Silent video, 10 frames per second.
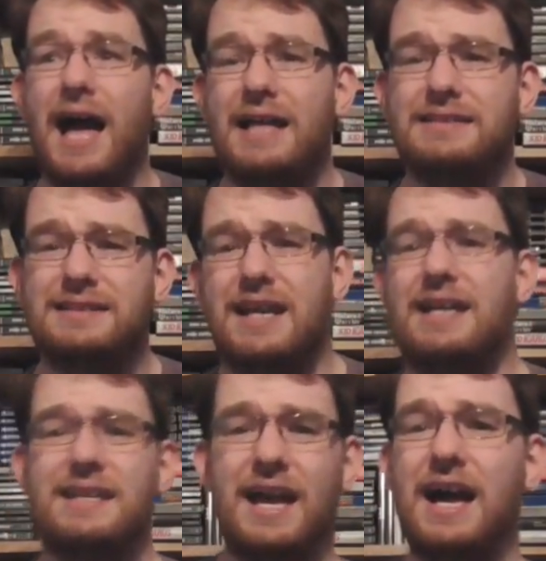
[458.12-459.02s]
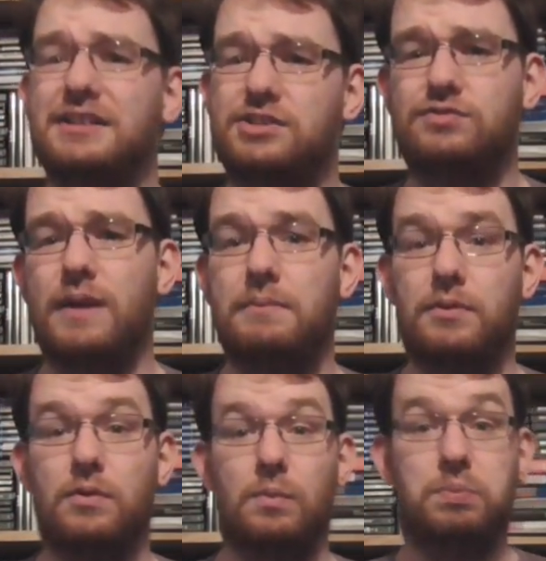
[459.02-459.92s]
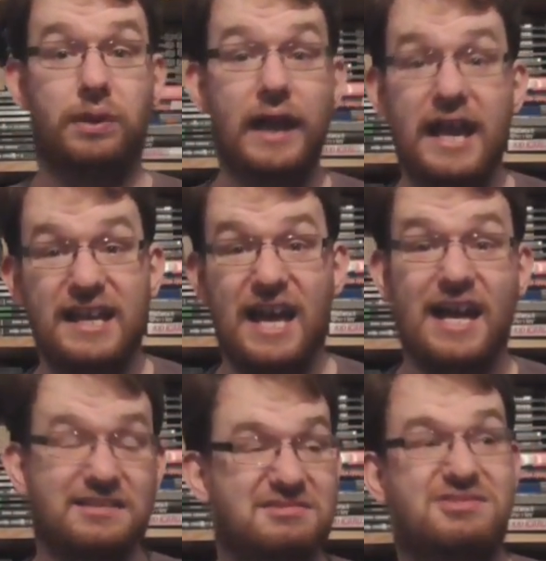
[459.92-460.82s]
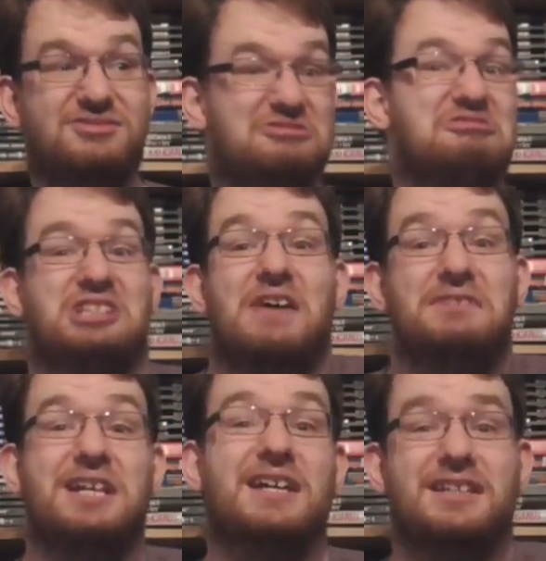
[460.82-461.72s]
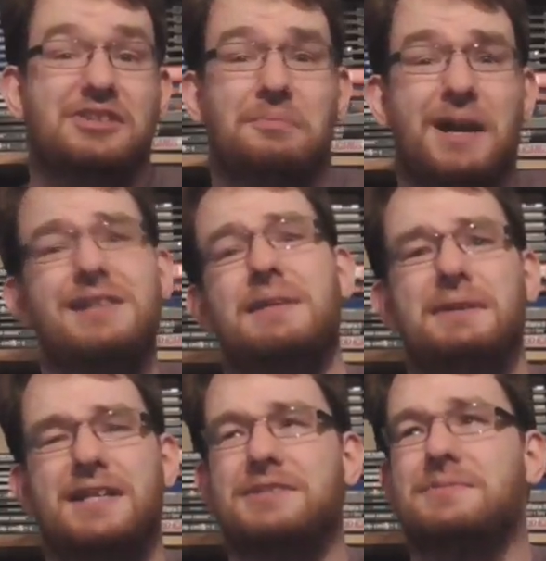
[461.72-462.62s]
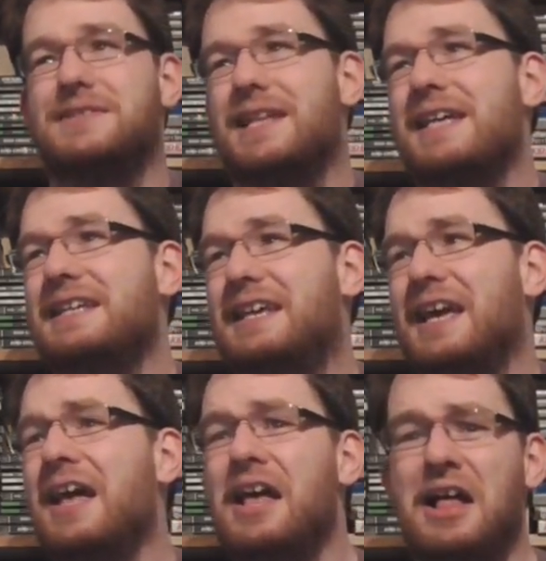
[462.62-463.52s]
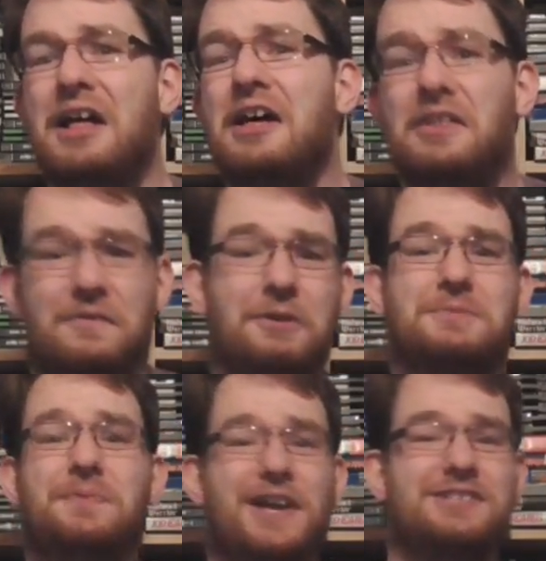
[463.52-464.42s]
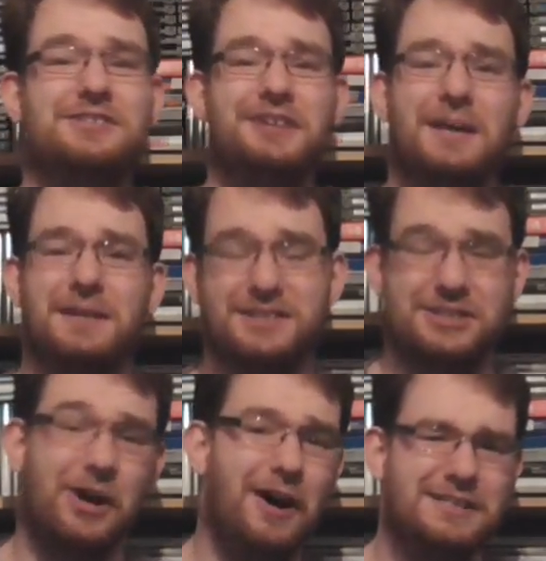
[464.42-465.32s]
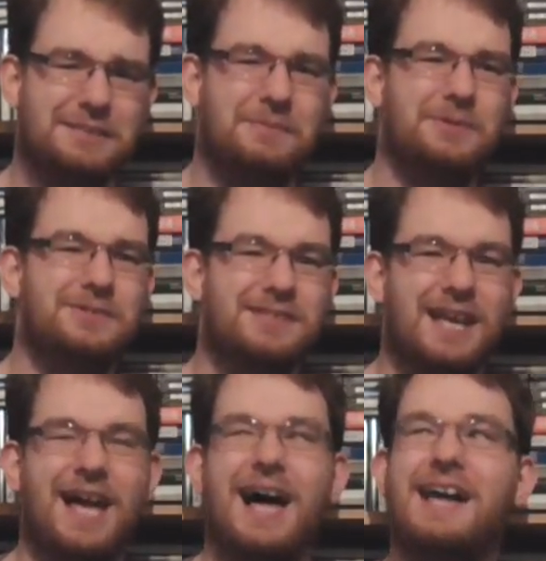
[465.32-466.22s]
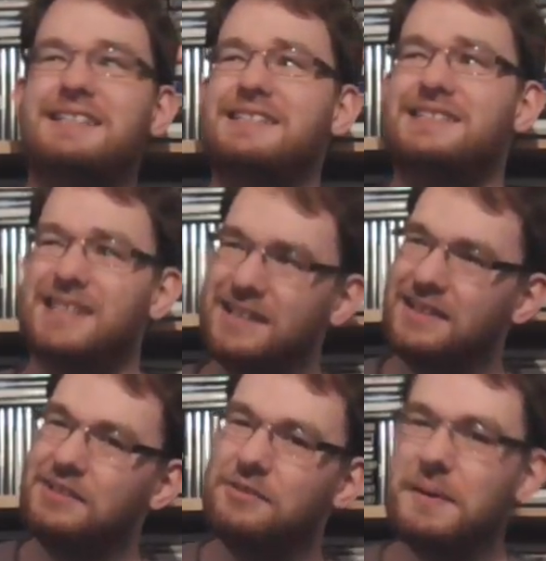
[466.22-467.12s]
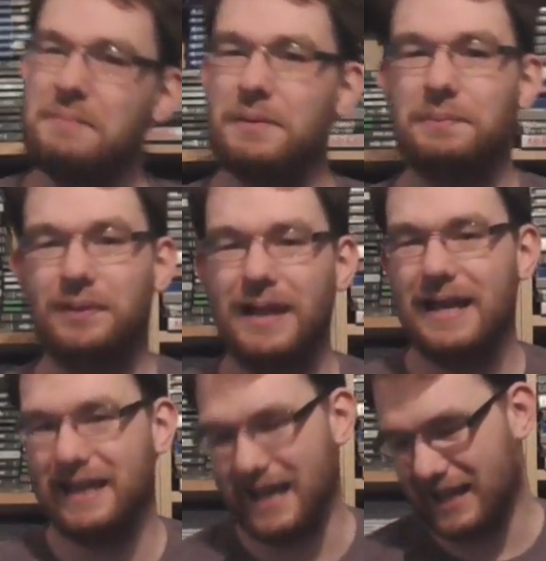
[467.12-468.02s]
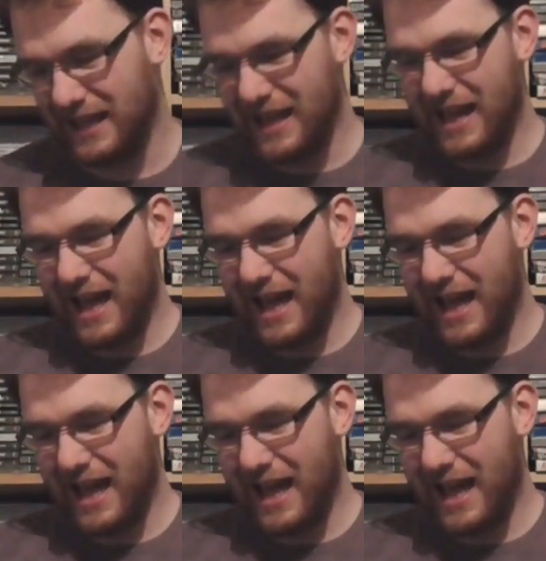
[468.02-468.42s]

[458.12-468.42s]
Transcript: And uh, yeah, I just remember playing it and just loving it. You know, mainly because it was like the first PS2 game I saw, I suppose. I distinctly remember playing it.